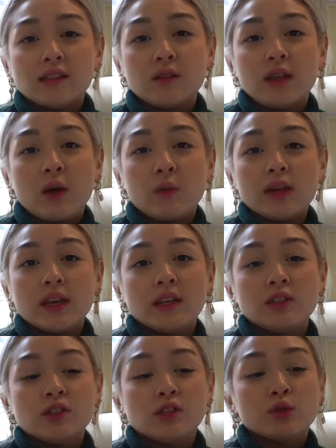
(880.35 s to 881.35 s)
so that we can
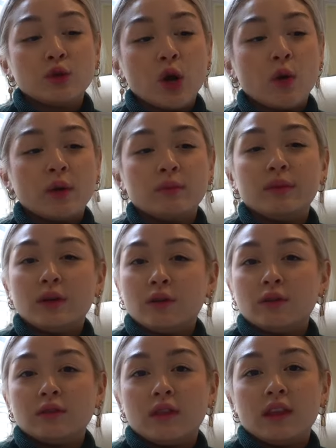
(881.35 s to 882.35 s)
just grow and
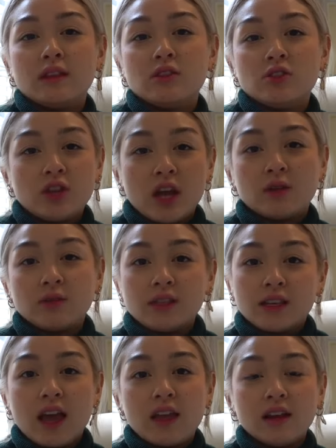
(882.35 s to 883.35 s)
build this channel
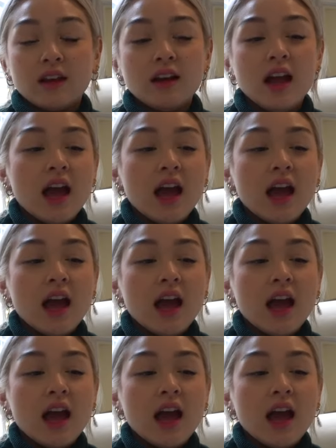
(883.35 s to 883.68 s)
together.